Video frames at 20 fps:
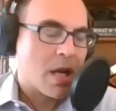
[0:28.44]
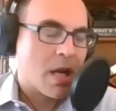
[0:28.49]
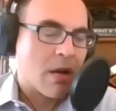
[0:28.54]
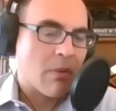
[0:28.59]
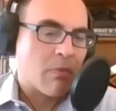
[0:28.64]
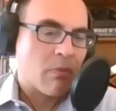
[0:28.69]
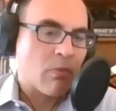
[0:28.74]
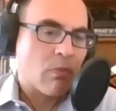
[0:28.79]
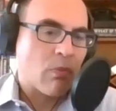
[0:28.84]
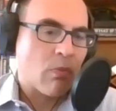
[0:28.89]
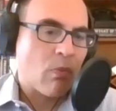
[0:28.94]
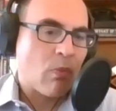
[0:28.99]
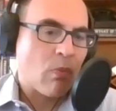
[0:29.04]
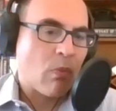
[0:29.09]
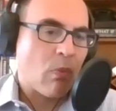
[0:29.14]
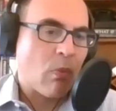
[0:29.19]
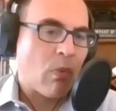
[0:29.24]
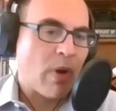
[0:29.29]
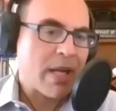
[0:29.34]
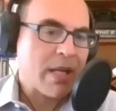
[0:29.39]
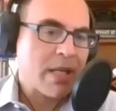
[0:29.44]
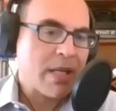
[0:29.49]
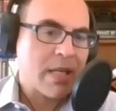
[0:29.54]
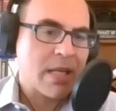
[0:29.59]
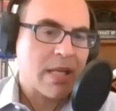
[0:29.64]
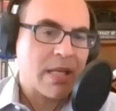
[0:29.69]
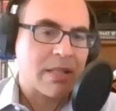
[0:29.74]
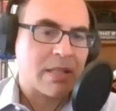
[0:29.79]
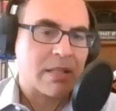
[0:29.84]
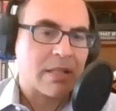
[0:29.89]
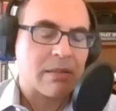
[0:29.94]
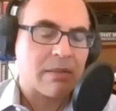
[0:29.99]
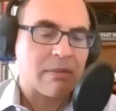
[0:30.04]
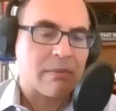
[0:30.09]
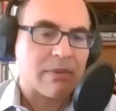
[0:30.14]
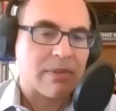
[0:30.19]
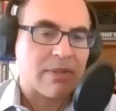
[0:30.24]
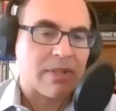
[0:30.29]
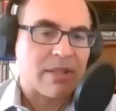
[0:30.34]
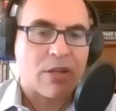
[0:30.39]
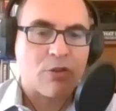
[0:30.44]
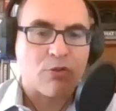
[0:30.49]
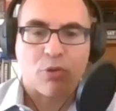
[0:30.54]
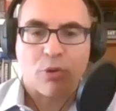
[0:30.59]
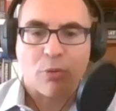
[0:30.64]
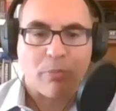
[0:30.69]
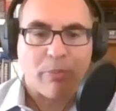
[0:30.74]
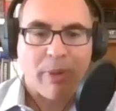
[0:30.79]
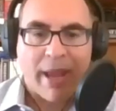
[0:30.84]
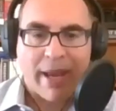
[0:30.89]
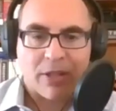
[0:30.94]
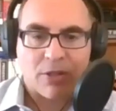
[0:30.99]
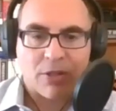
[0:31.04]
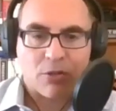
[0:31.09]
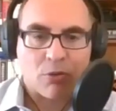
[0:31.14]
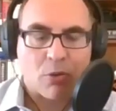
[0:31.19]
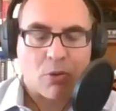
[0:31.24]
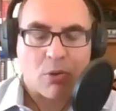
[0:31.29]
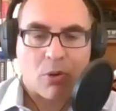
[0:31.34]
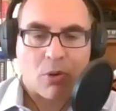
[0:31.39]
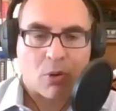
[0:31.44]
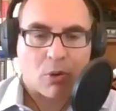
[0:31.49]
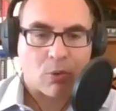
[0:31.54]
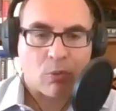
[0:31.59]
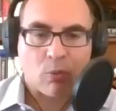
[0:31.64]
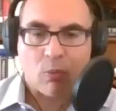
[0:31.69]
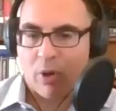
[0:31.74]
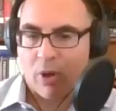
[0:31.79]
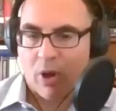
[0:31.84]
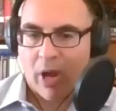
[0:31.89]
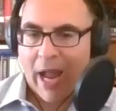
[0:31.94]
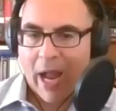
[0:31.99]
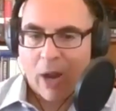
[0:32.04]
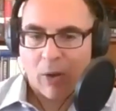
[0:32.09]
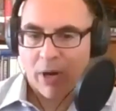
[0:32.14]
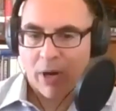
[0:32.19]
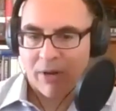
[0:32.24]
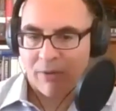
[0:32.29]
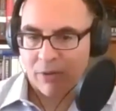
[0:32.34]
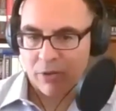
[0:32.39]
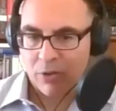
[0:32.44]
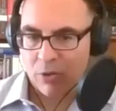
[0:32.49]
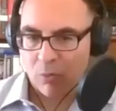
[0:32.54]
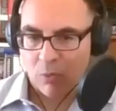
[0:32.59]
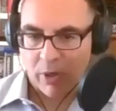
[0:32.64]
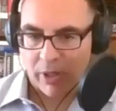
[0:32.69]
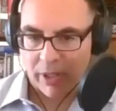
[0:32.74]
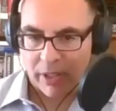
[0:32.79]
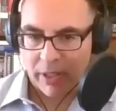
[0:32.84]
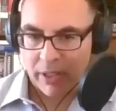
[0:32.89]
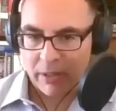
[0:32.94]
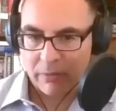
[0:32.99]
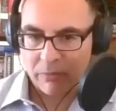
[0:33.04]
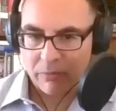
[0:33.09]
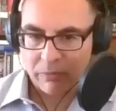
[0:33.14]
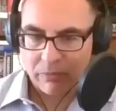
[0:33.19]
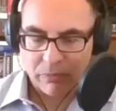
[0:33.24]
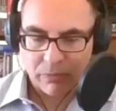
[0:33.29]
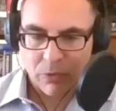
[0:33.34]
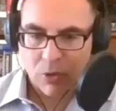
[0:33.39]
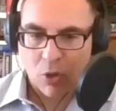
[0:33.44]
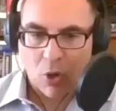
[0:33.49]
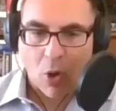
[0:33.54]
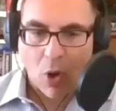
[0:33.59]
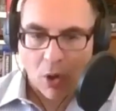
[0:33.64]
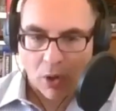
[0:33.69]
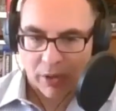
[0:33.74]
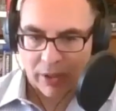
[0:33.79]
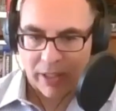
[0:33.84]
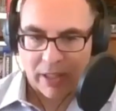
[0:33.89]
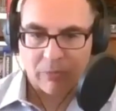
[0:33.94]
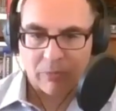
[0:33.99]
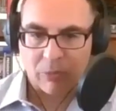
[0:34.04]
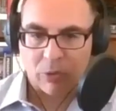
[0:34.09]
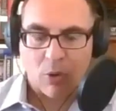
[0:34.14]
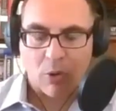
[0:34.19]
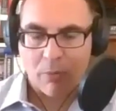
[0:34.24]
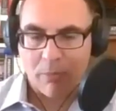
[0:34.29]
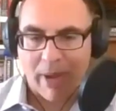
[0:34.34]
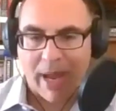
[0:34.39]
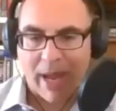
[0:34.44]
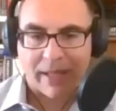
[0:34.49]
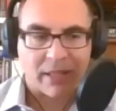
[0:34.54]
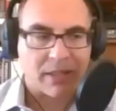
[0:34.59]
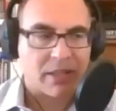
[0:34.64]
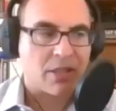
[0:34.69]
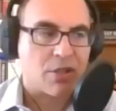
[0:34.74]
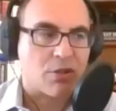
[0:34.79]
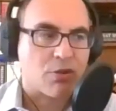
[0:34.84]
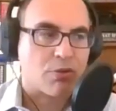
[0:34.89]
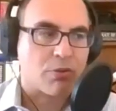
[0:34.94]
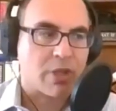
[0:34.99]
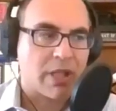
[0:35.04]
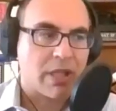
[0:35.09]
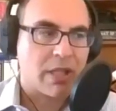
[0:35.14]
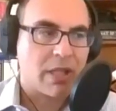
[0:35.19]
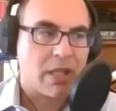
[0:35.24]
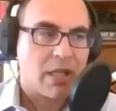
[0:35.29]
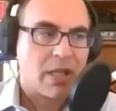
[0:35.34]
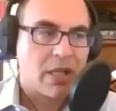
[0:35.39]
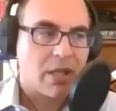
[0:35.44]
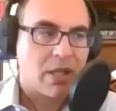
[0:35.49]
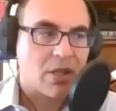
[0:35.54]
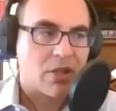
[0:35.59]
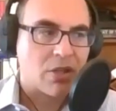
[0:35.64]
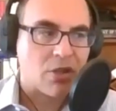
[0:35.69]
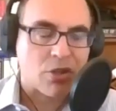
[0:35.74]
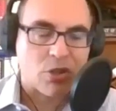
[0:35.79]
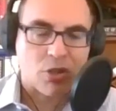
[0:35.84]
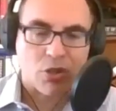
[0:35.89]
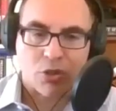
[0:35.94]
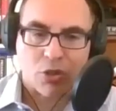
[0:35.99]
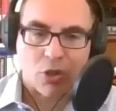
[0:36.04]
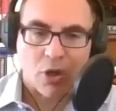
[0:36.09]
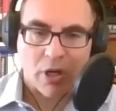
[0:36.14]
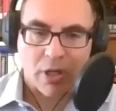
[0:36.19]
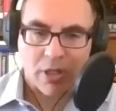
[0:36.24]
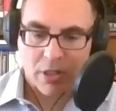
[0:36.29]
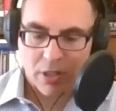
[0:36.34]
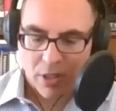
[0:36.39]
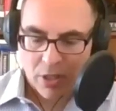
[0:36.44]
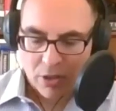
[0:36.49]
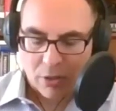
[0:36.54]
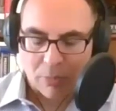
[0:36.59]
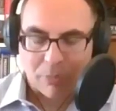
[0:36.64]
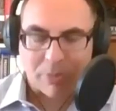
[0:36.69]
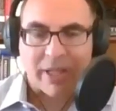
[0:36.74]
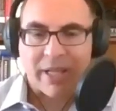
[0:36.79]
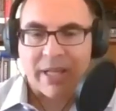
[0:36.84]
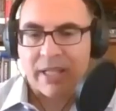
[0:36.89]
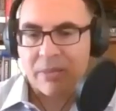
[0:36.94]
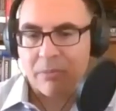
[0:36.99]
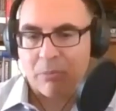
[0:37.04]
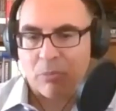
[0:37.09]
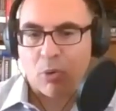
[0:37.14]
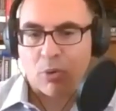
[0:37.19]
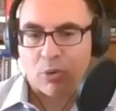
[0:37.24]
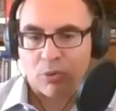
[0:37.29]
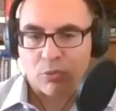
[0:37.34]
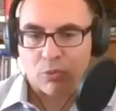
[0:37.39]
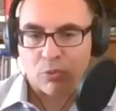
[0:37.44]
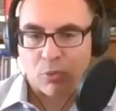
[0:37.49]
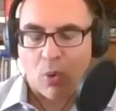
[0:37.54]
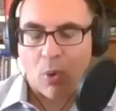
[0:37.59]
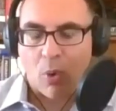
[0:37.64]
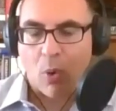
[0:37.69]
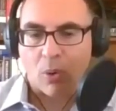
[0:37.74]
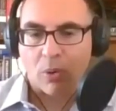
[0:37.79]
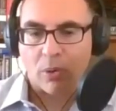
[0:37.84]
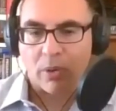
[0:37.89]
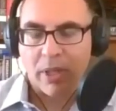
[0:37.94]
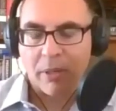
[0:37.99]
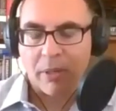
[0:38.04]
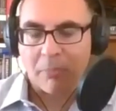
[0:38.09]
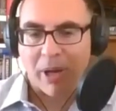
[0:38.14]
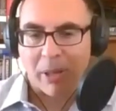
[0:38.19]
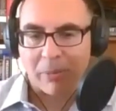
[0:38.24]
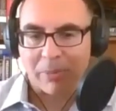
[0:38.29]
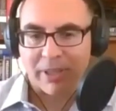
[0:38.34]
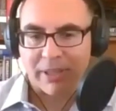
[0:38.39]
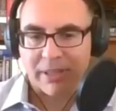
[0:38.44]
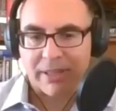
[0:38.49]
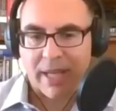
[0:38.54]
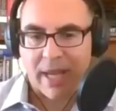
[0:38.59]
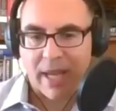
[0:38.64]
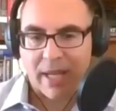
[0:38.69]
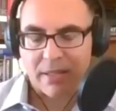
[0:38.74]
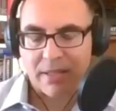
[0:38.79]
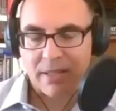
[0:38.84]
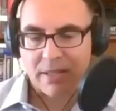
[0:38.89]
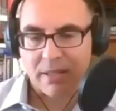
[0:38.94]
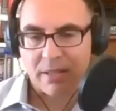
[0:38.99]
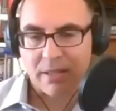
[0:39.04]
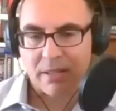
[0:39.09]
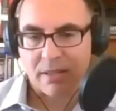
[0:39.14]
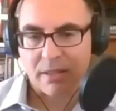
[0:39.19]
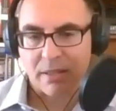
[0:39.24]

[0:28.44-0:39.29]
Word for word: Um, when did central banks or, or what, however you want to call them going back in history start to play an important role in public debt?